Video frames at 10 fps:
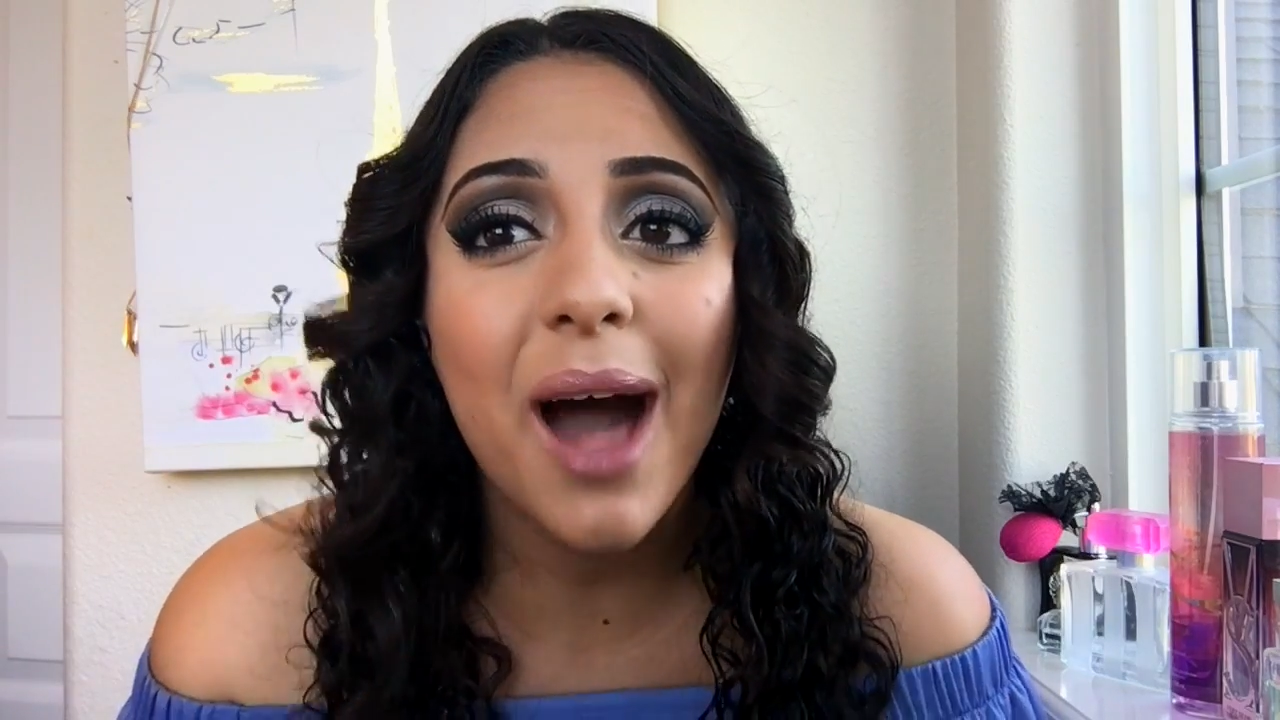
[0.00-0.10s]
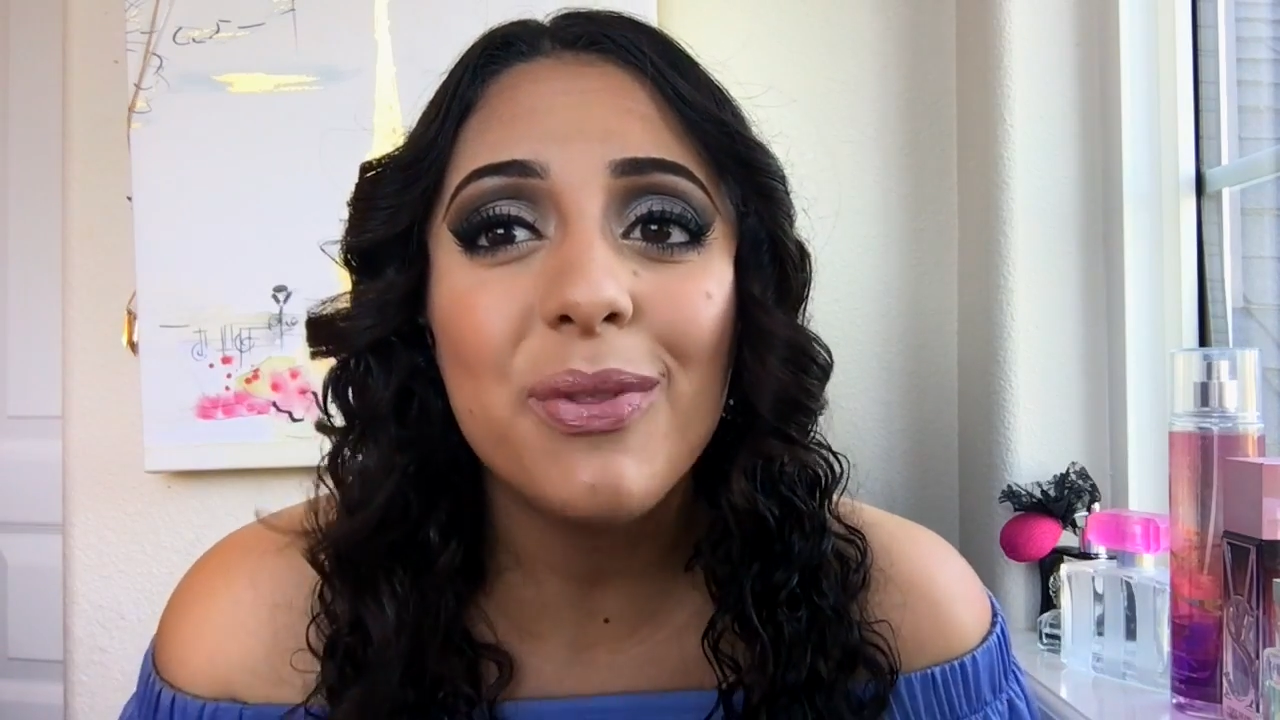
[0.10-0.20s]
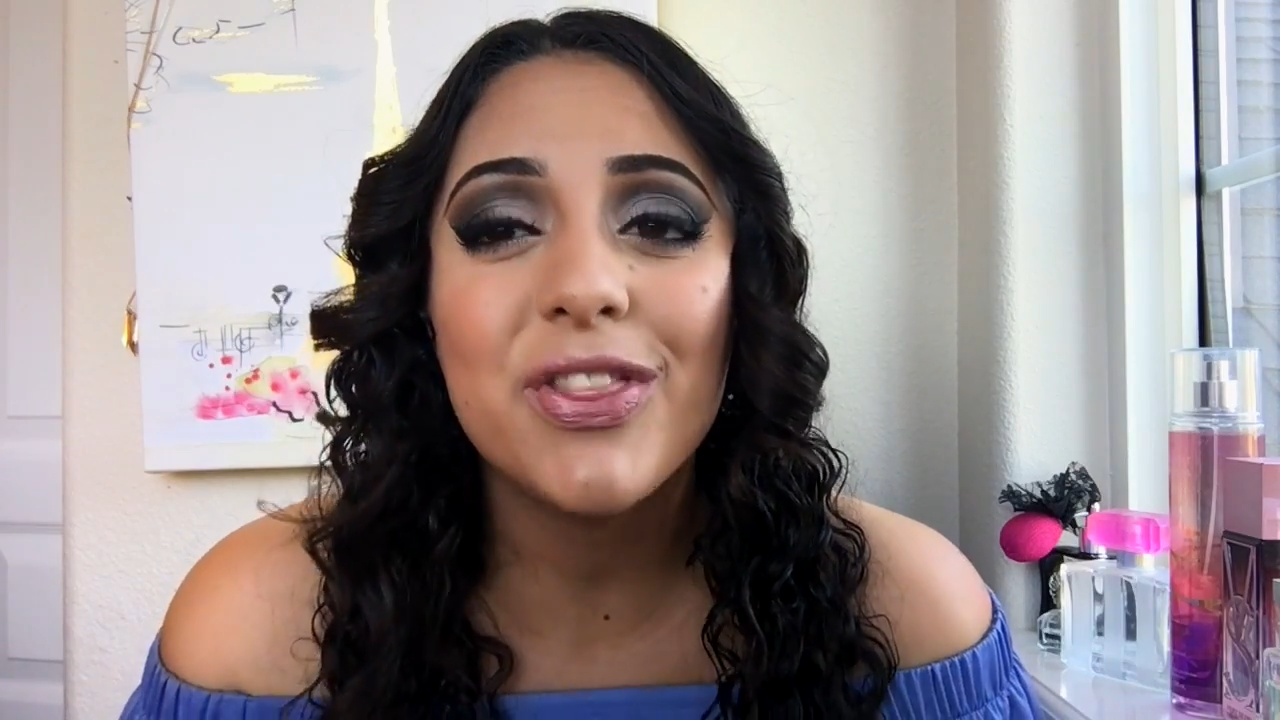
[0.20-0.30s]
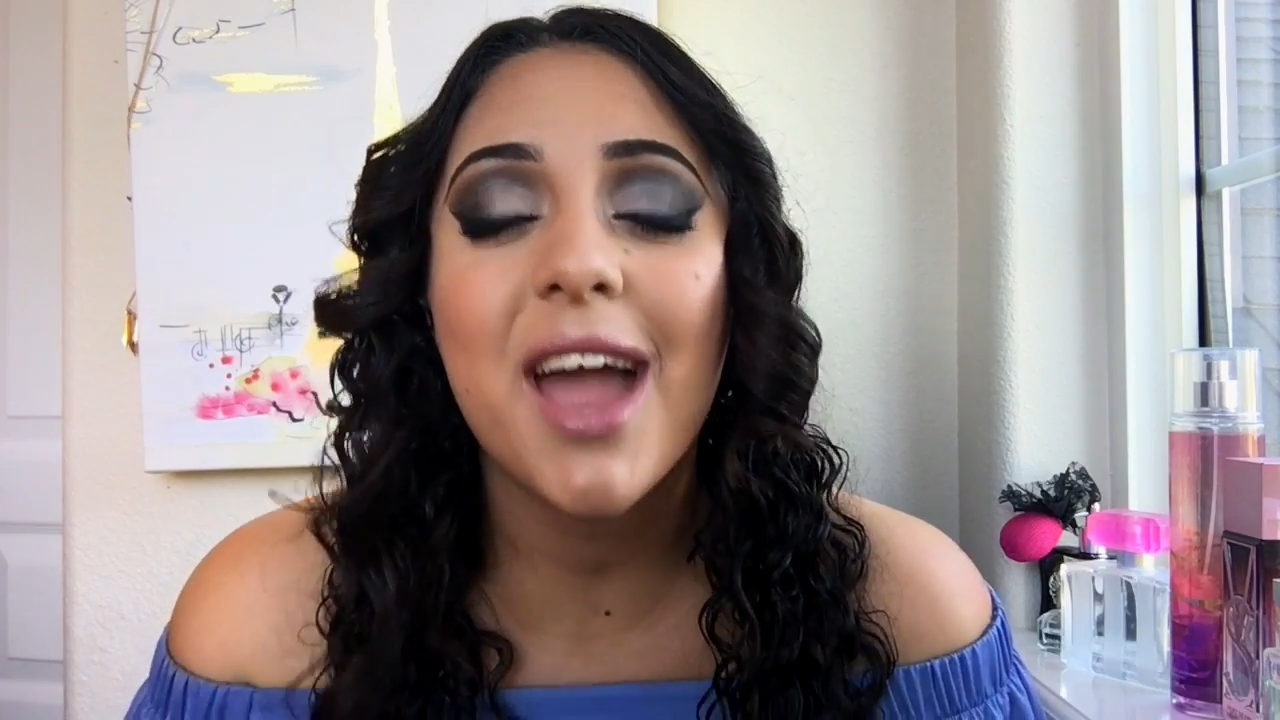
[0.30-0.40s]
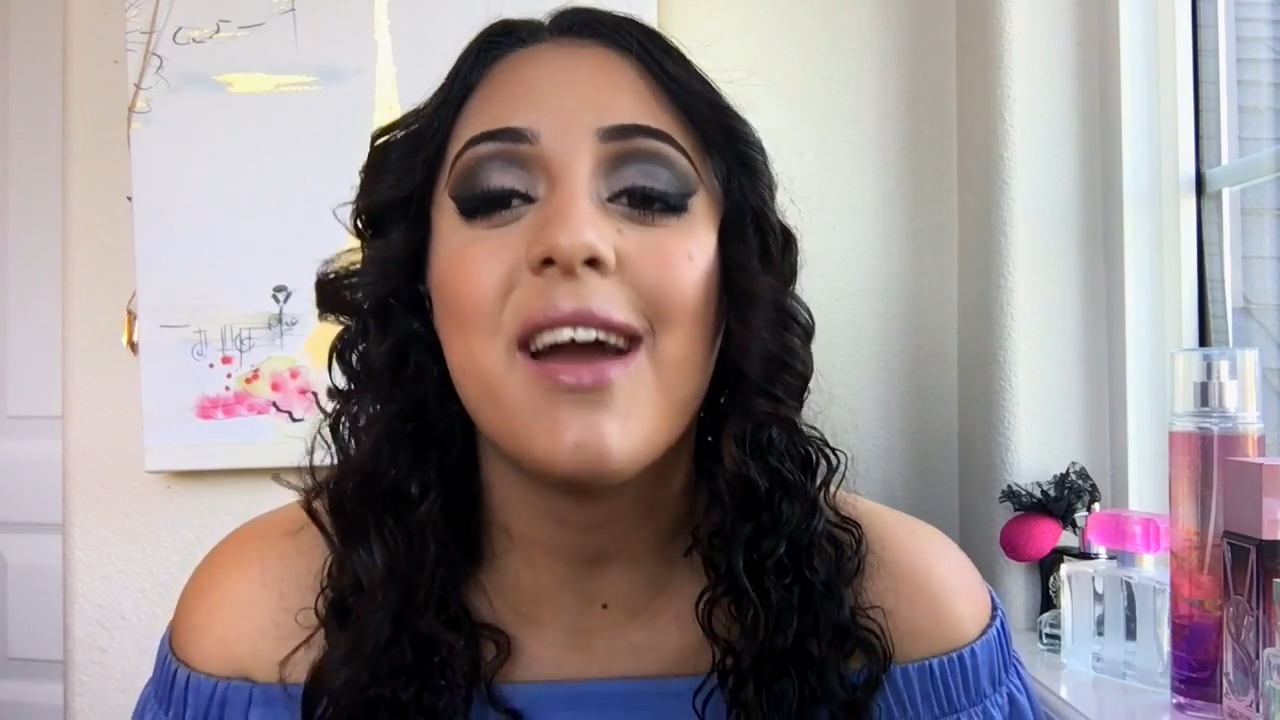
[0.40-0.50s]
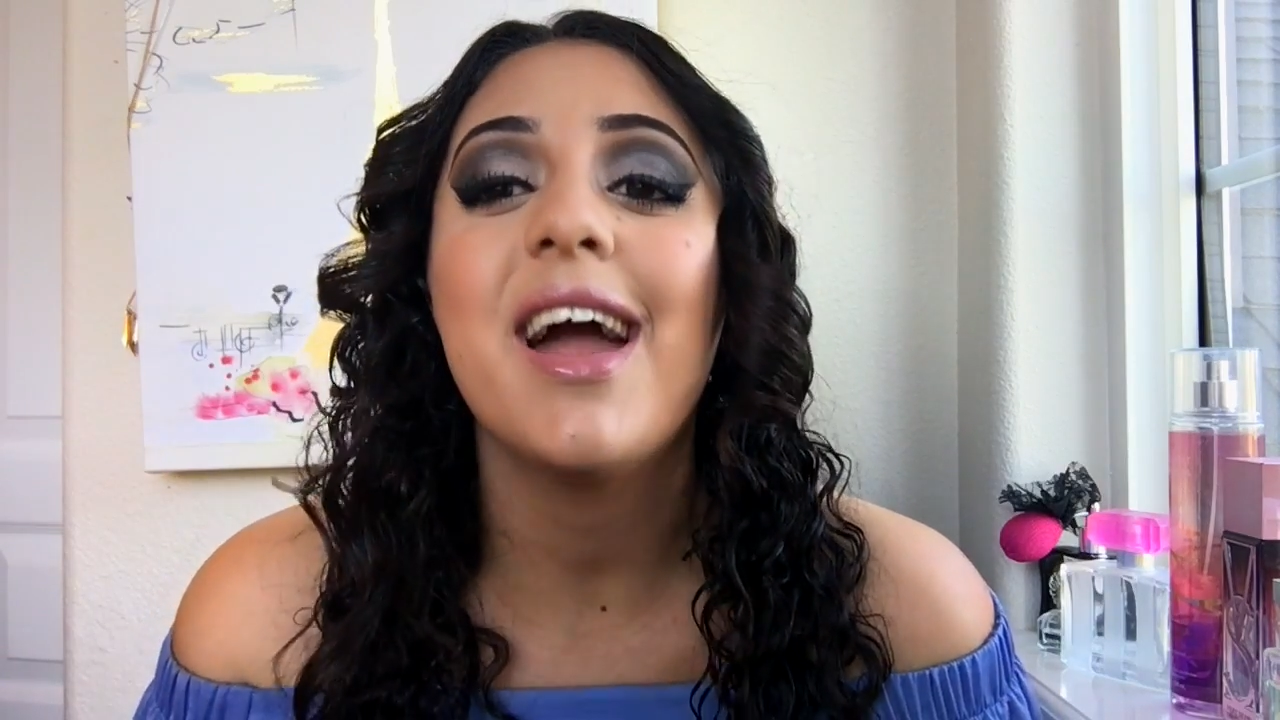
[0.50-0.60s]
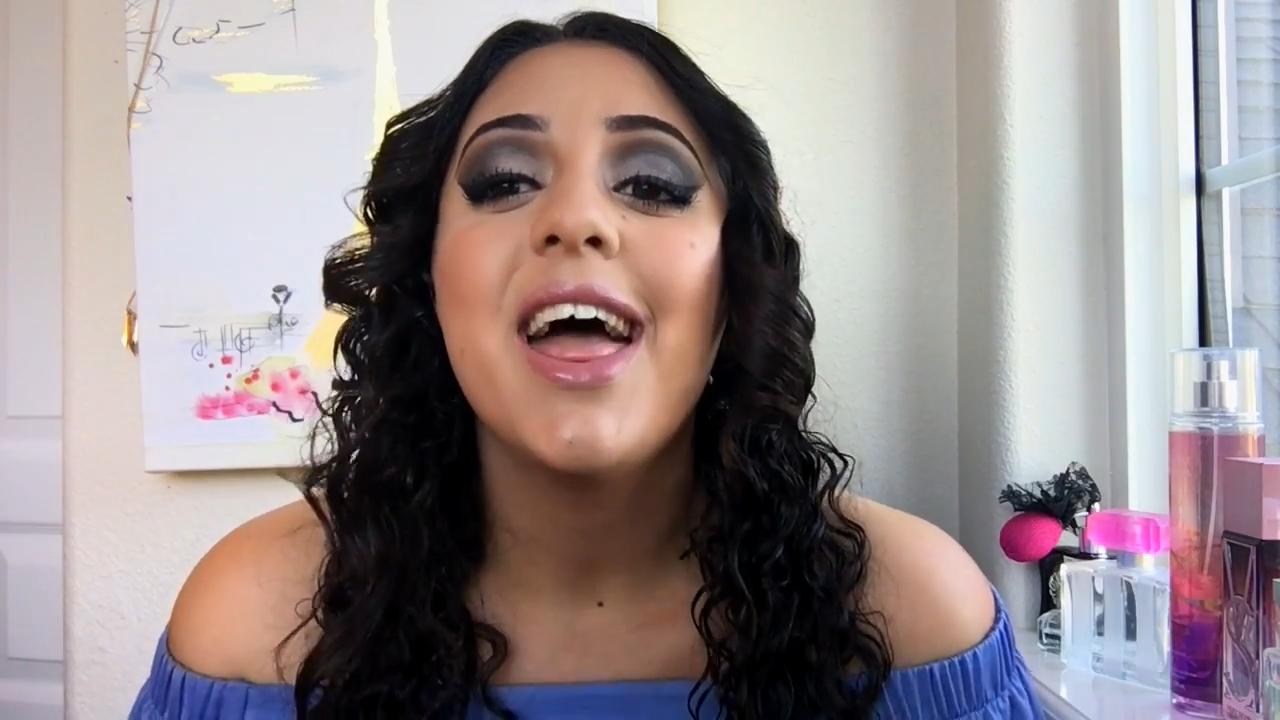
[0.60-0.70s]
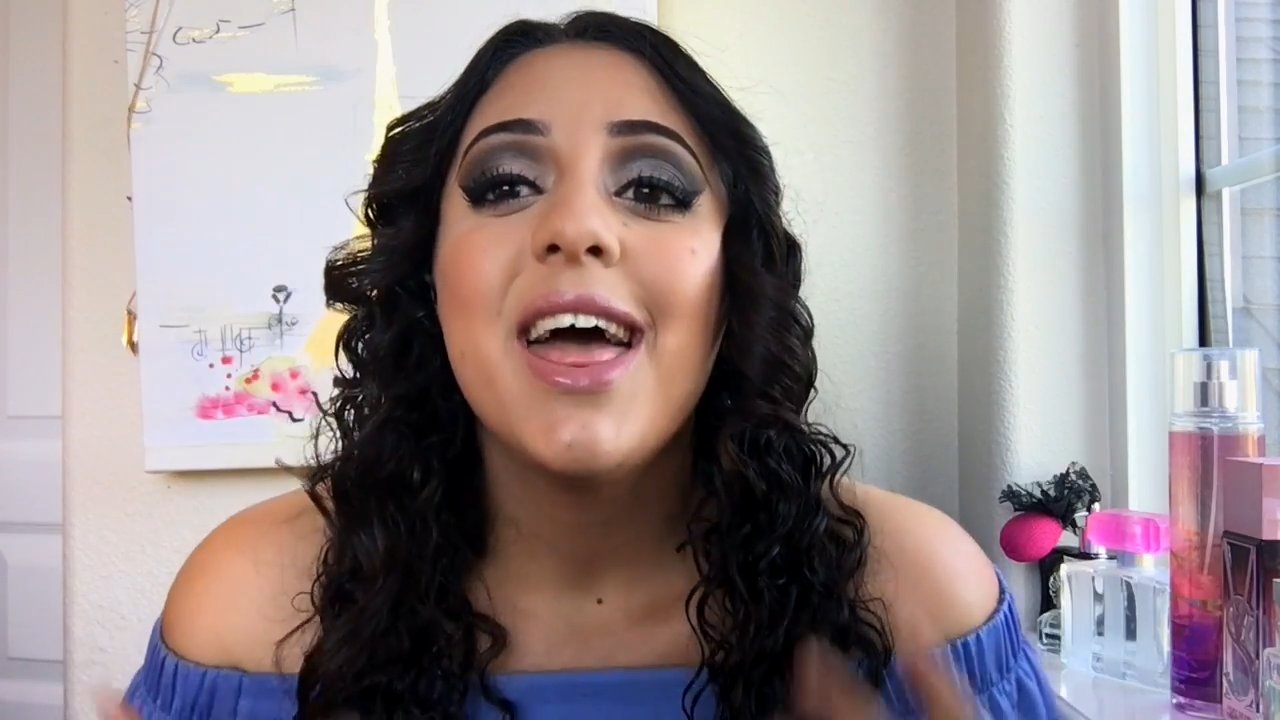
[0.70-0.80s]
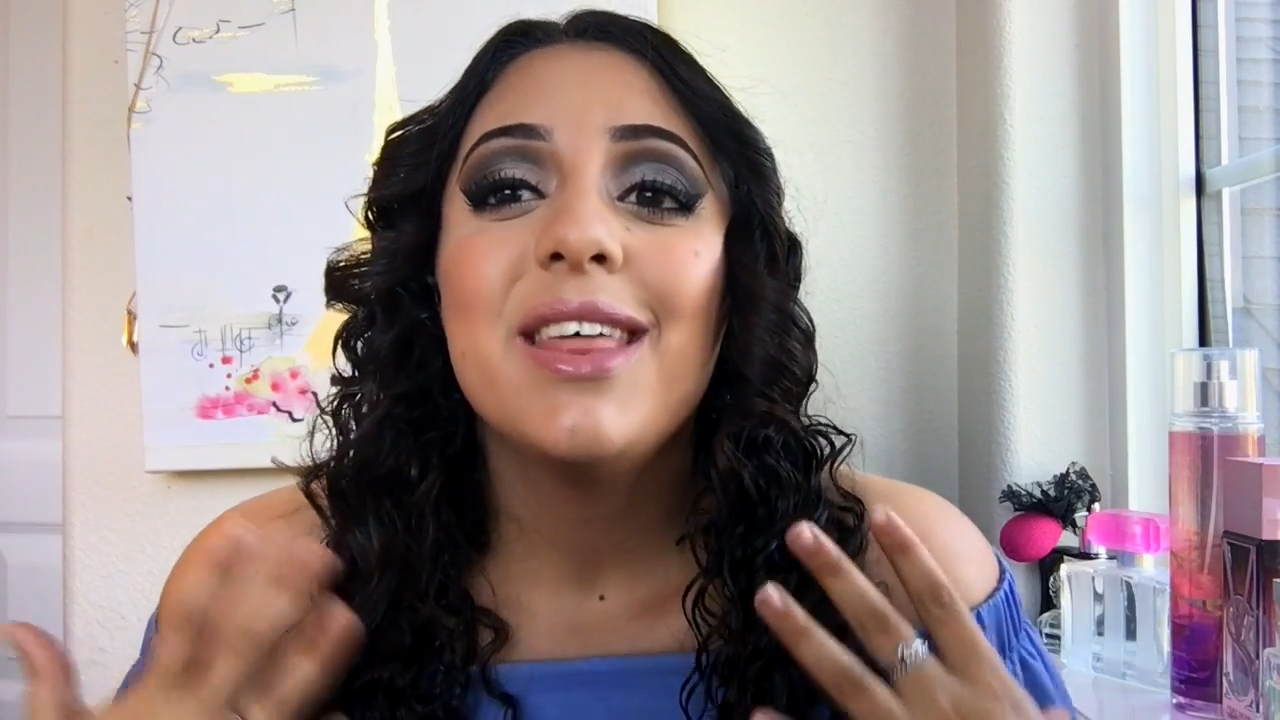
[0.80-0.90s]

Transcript: out there,